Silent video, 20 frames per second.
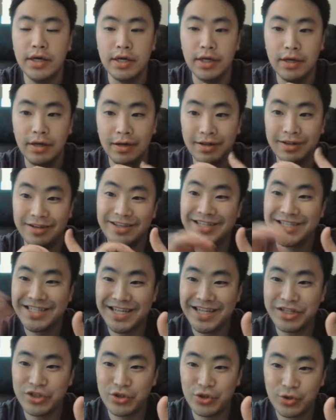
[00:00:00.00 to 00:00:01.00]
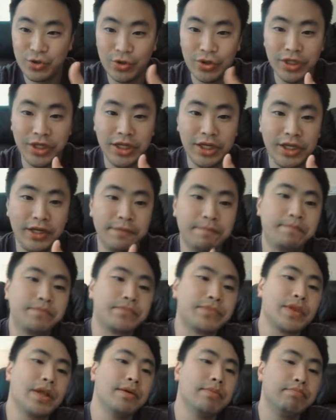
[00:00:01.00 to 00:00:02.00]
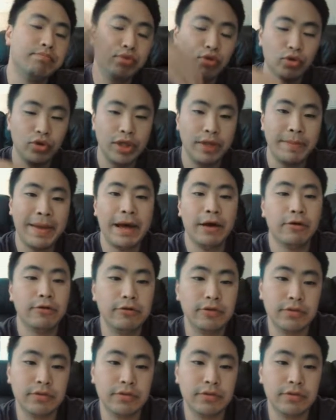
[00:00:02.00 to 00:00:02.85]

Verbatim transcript: uh, essentially pull them out.